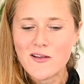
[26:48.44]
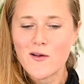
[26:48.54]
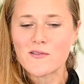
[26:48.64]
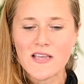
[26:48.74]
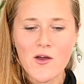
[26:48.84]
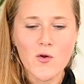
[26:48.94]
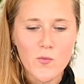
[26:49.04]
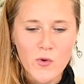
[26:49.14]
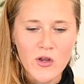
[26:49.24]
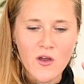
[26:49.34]
knows how to
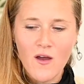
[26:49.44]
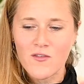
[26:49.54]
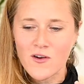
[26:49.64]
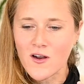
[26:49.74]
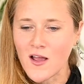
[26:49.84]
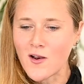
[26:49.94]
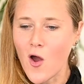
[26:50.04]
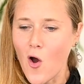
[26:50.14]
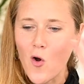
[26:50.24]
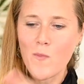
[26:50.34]
recover an
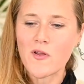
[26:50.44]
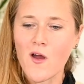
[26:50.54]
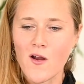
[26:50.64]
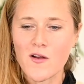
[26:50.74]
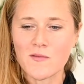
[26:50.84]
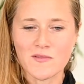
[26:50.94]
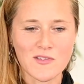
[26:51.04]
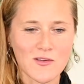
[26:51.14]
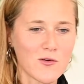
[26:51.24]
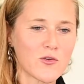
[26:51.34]
open heart
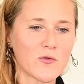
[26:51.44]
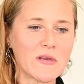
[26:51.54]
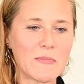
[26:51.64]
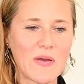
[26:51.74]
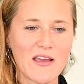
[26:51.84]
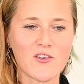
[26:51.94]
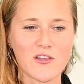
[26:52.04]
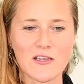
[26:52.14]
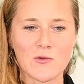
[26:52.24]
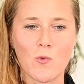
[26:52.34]
surgery
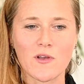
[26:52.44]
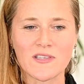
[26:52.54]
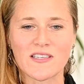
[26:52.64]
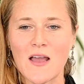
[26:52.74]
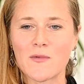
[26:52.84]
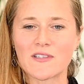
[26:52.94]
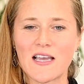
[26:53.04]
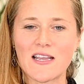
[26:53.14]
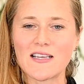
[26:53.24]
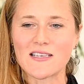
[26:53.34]
patient while
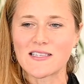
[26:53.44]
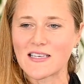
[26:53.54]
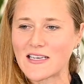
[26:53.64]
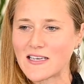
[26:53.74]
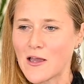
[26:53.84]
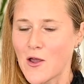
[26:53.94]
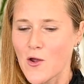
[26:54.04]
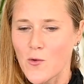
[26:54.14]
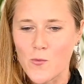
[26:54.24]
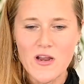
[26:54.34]
simultaneously
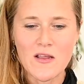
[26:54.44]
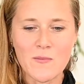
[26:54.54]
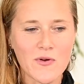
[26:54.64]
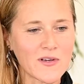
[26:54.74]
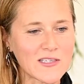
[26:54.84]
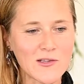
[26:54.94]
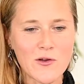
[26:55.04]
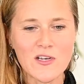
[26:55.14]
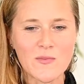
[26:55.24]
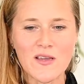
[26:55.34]
reading books,
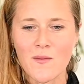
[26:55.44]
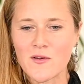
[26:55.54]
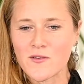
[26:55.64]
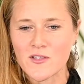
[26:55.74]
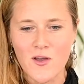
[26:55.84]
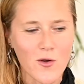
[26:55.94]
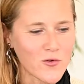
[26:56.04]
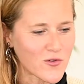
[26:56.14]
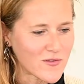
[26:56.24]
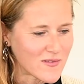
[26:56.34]
learning to become a nurse
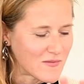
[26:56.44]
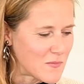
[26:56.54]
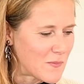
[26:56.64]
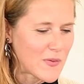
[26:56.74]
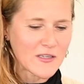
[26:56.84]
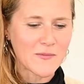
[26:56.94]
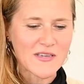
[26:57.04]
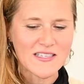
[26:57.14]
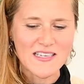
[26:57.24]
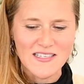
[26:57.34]
coach, build a
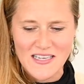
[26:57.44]
business